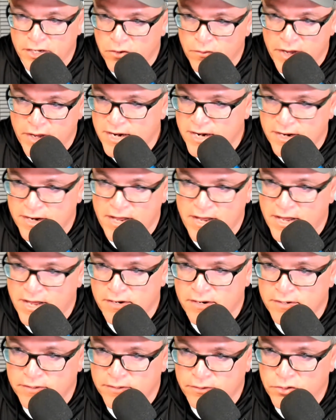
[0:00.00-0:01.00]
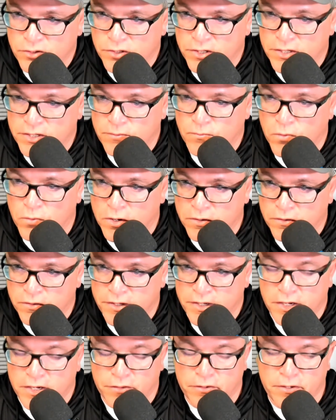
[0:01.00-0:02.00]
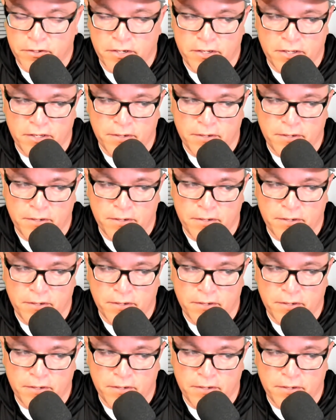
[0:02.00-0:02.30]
They go hand in hand. You need one or the other,